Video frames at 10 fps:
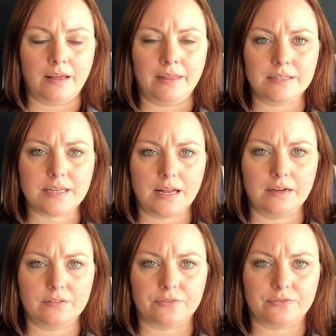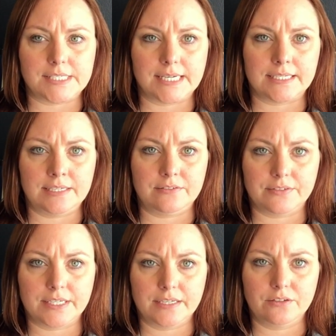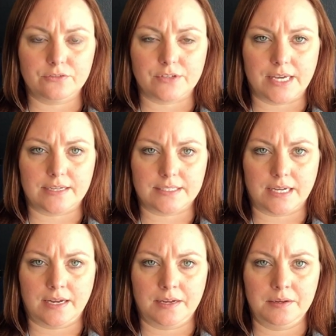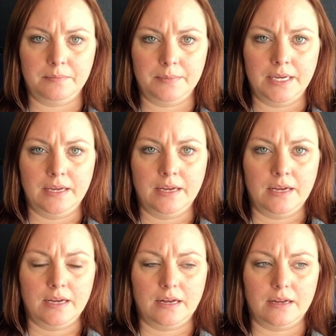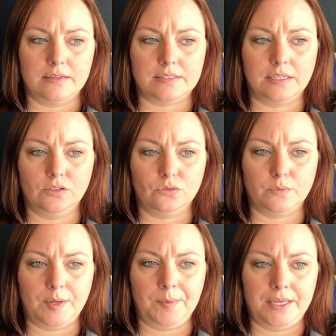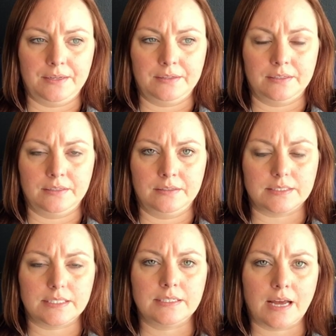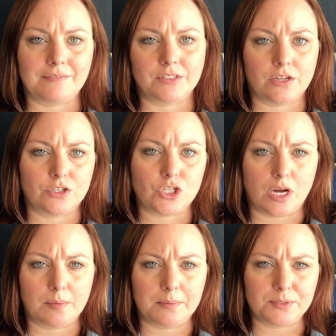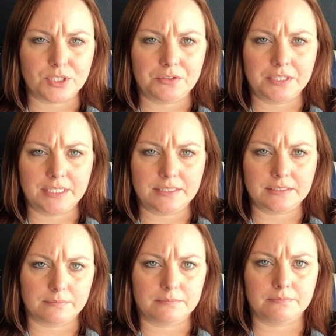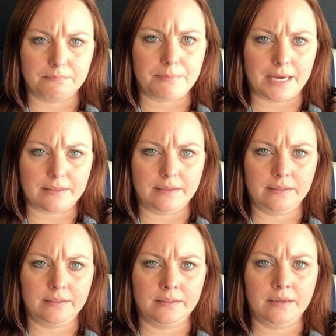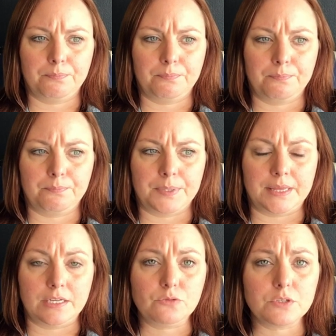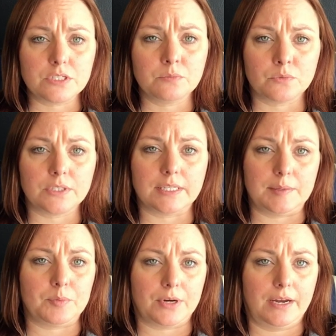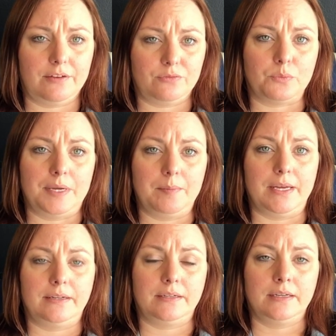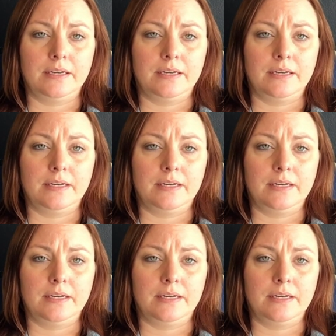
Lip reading: And that's kind of significant for that time. Single women didn't have a lot of job opportunities back then, but these were some really brave women.